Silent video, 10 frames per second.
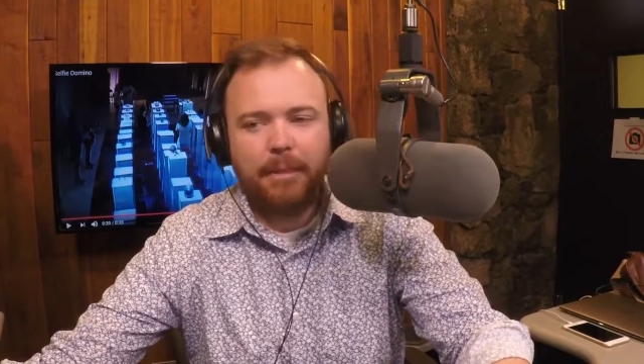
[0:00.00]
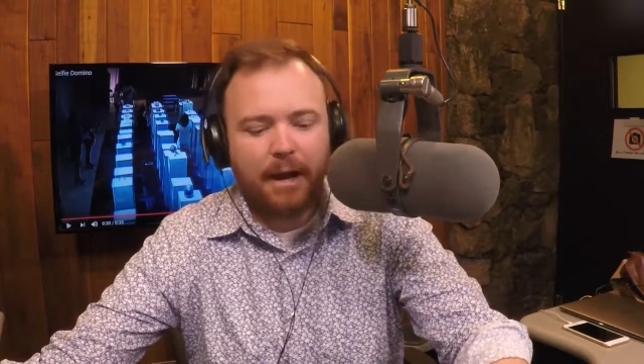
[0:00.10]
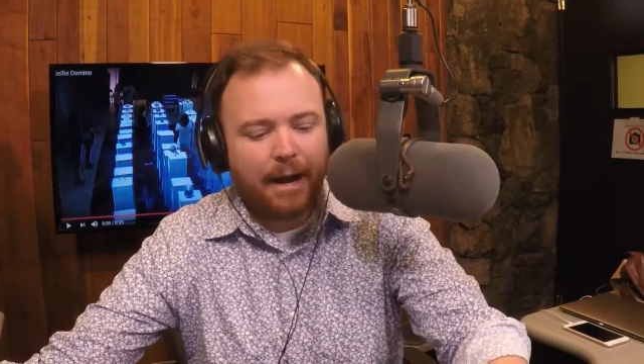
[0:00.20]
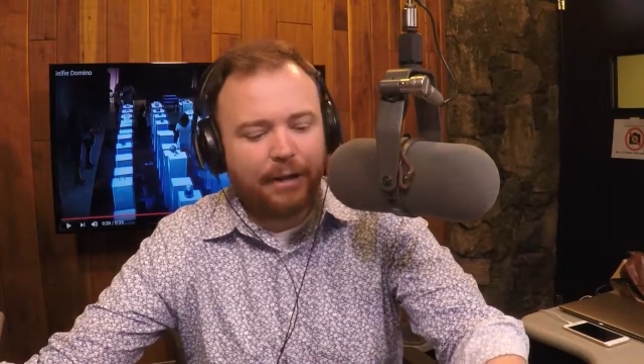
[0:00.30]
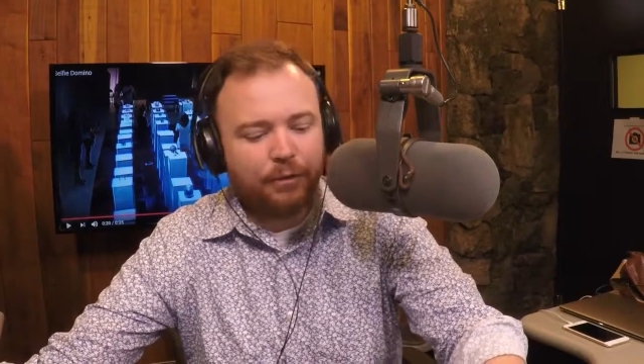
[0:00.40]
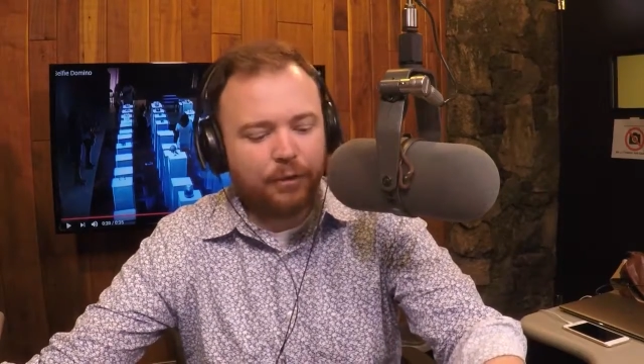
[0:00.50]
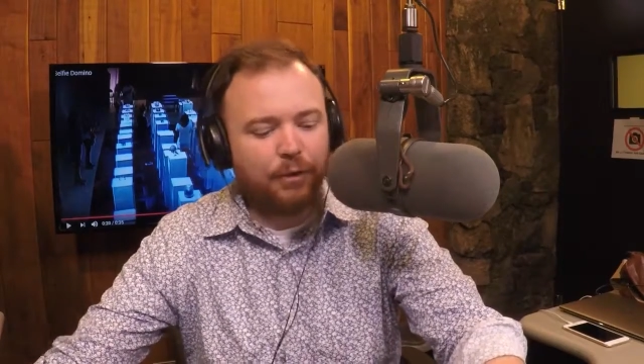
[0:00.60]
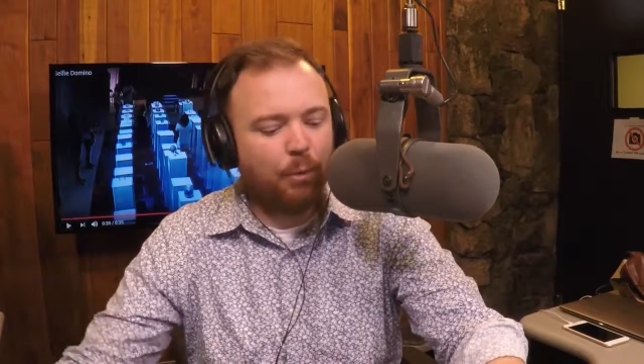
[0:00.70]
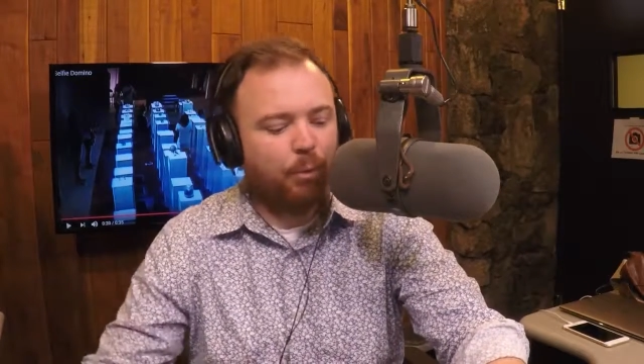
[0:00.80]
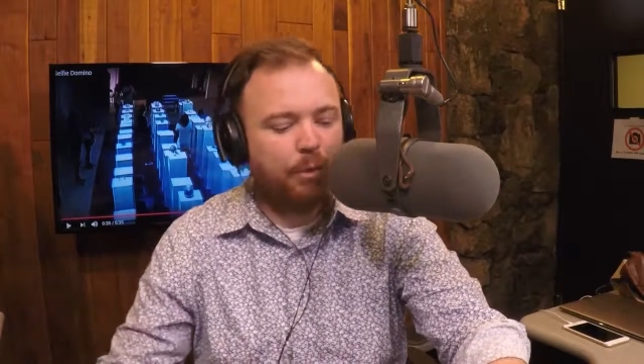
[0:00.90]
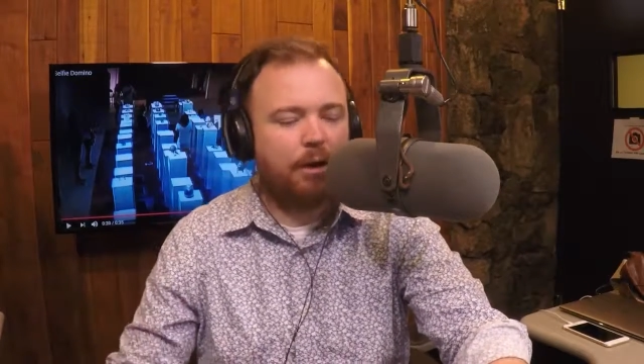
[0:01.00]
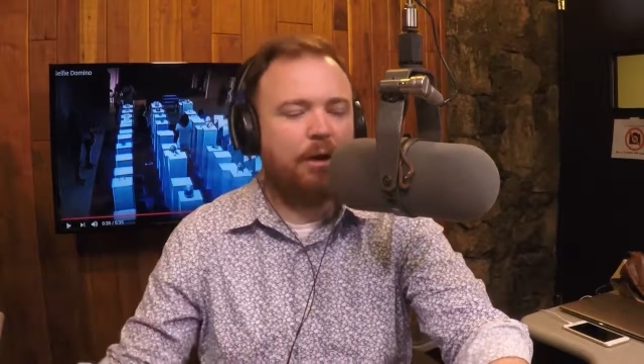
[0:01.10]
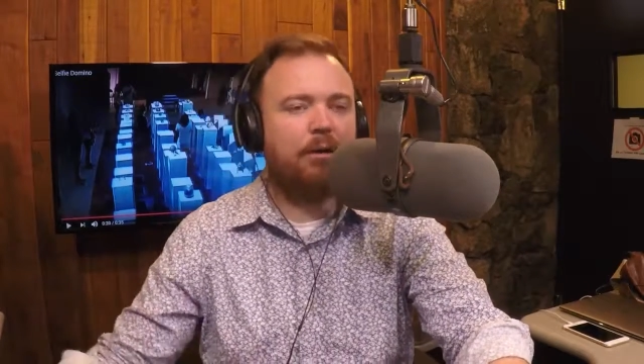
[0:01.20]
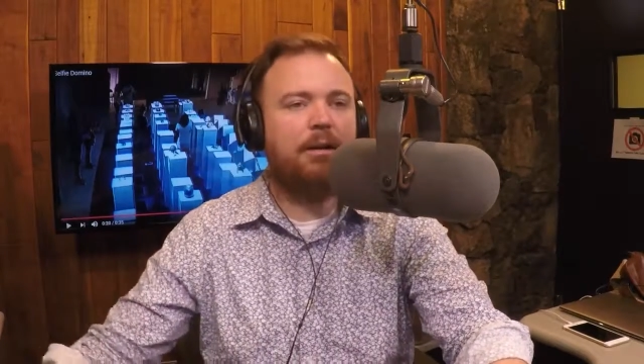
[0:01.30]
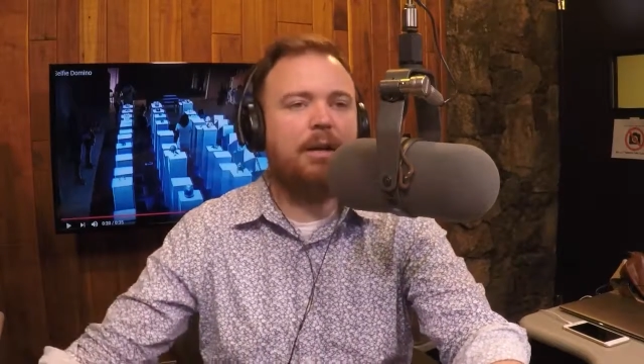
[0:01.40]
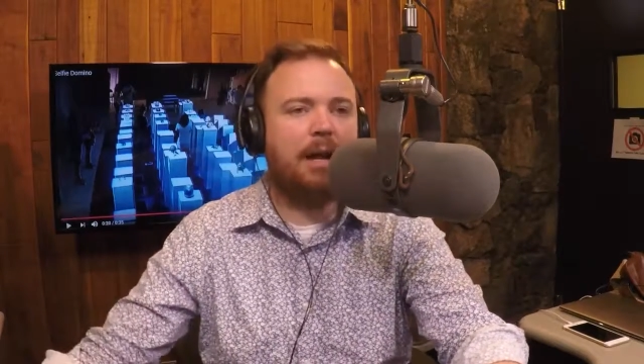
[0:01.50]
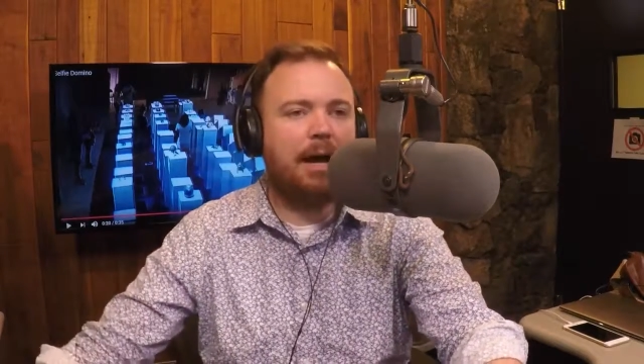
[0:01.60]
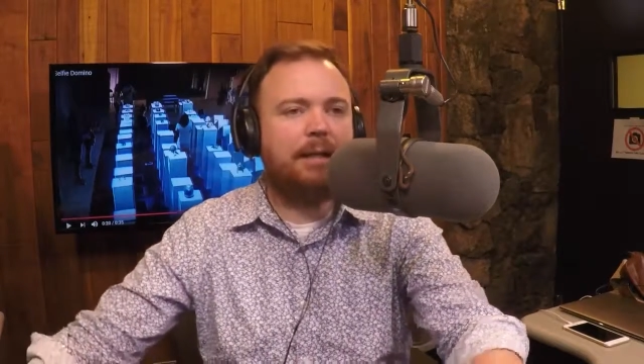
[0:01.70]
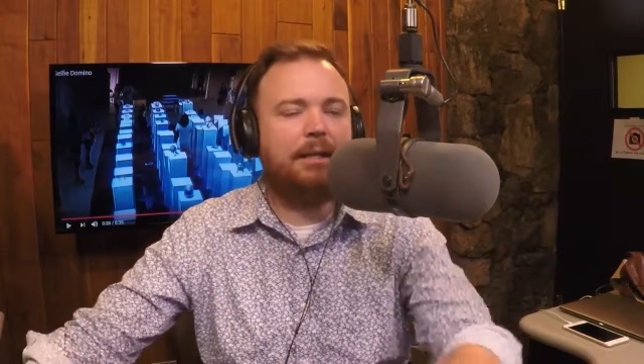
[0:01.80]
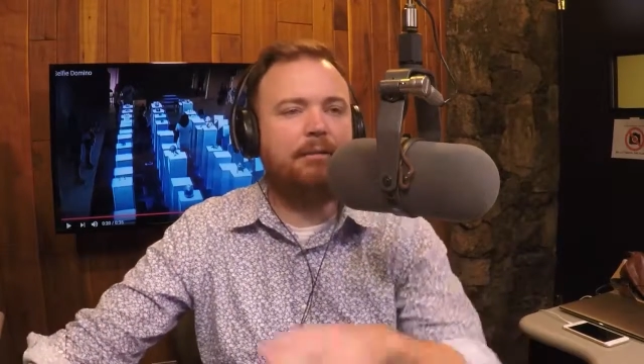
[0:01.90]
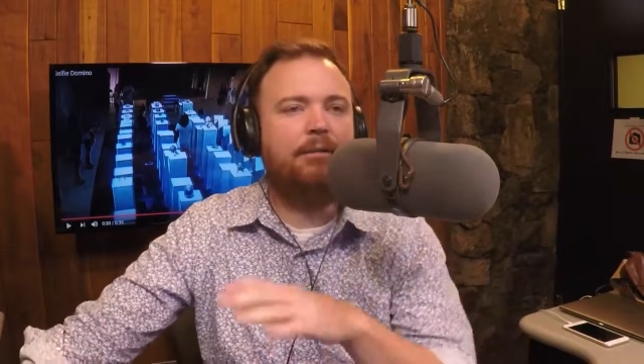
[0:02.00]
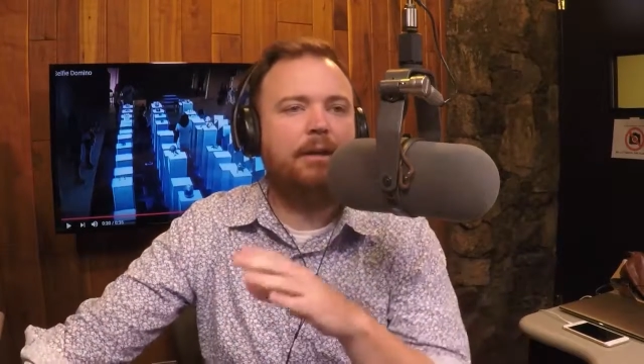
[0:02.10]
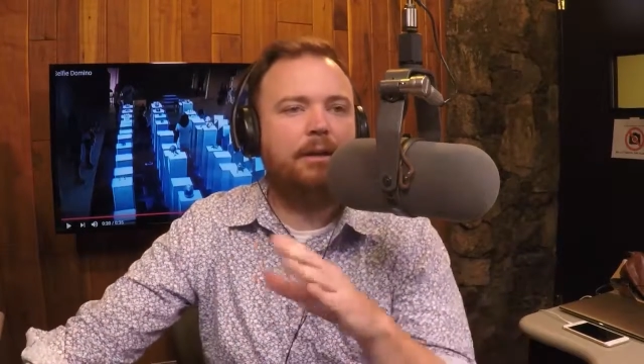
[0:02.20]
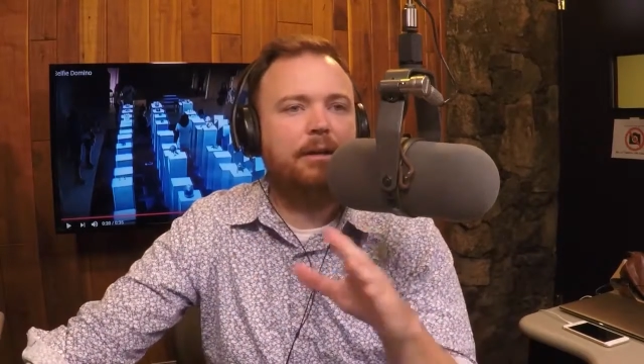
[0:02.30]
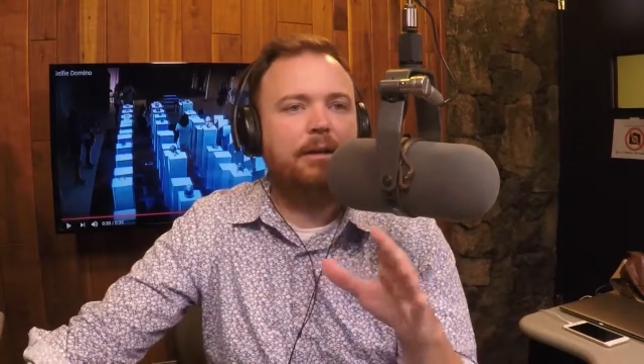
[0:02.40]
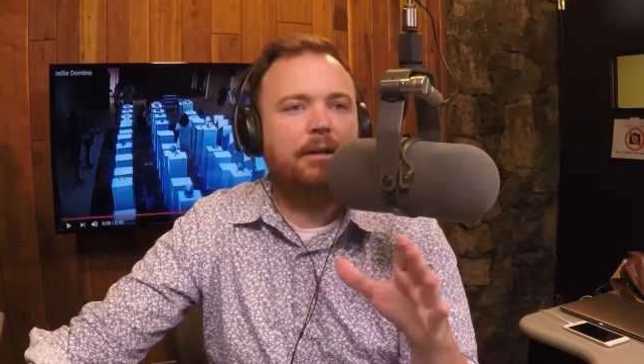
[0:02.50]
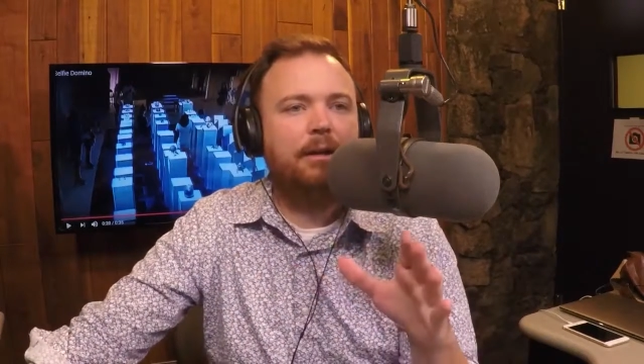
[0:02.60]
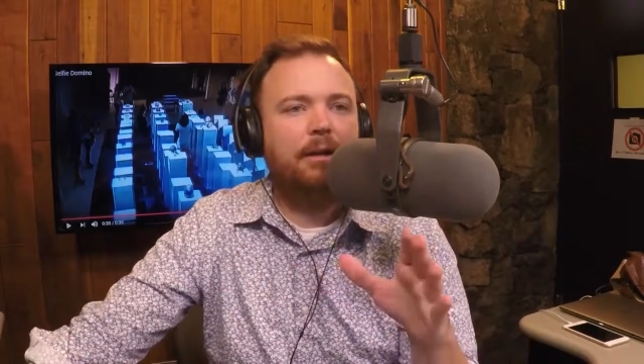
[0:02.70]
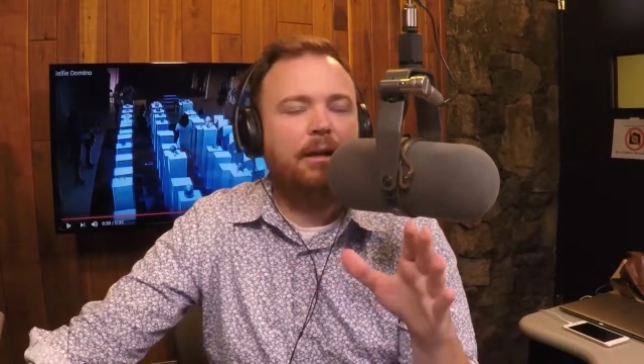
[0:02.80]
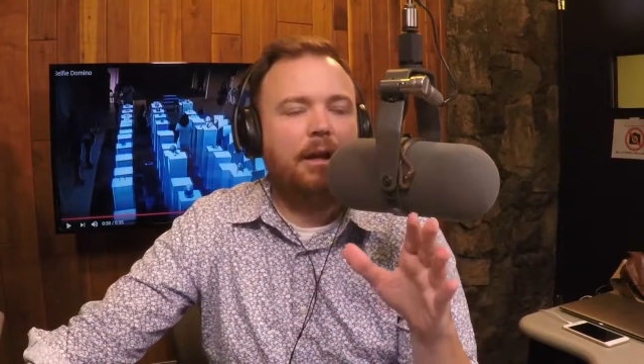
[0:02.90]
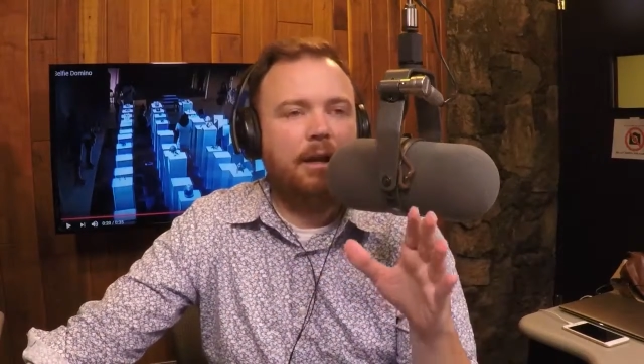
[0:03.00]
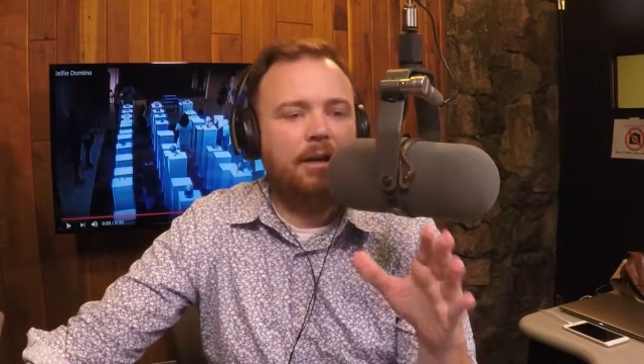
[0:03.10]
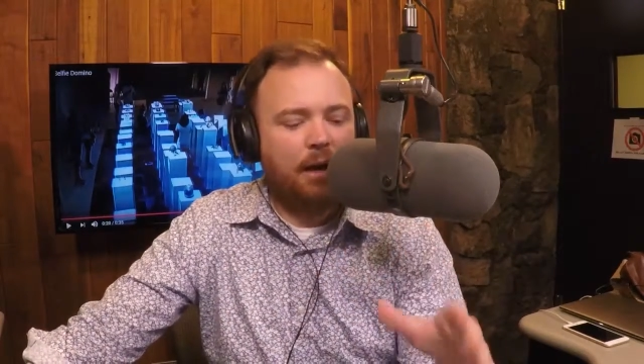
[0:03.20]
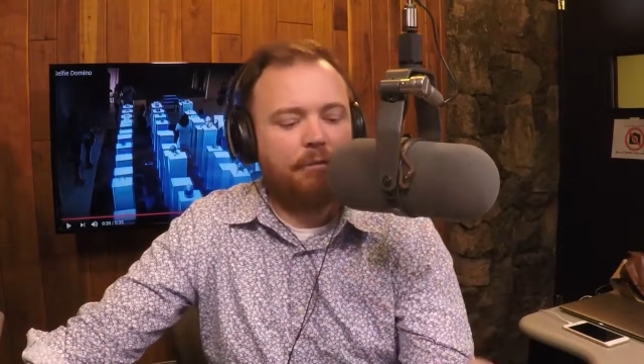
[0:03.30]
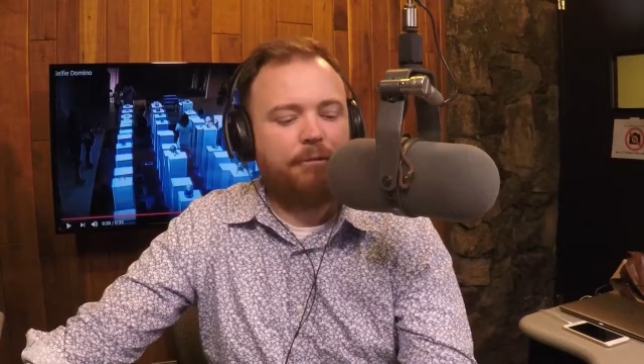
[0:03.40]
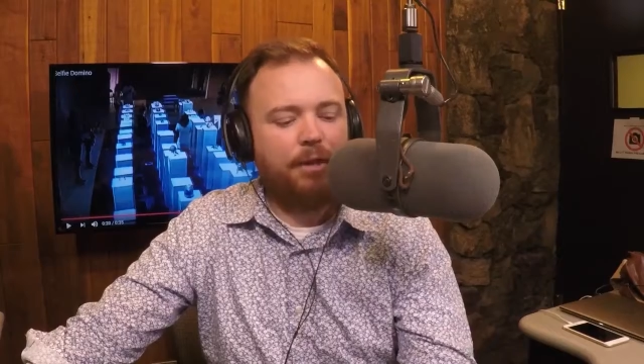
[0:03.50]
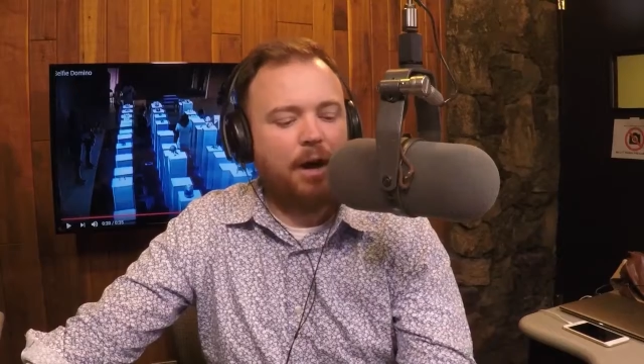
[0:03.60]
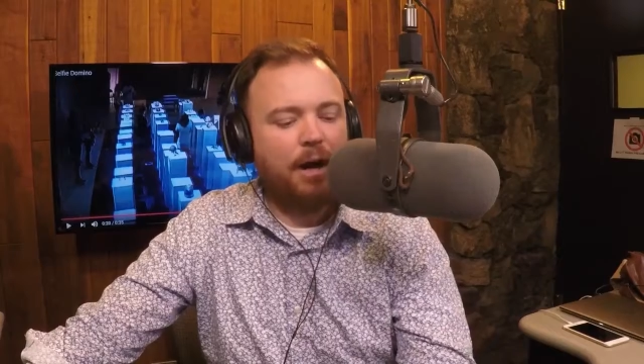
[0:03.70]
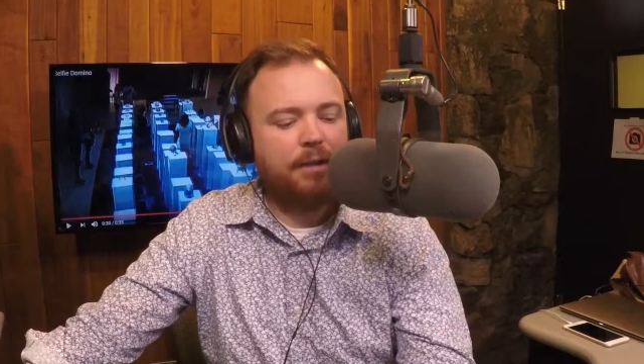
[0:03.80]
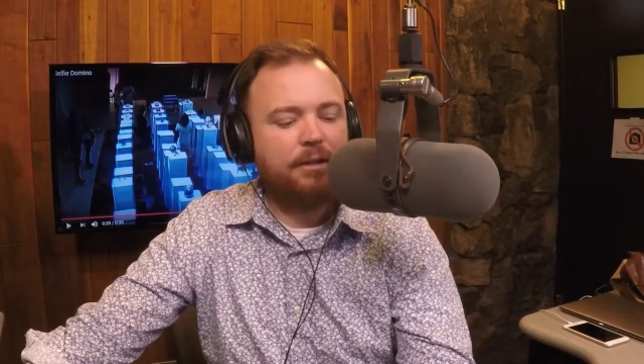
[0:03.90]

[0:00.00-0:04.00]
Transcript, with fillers: I think that we are not giving enough thought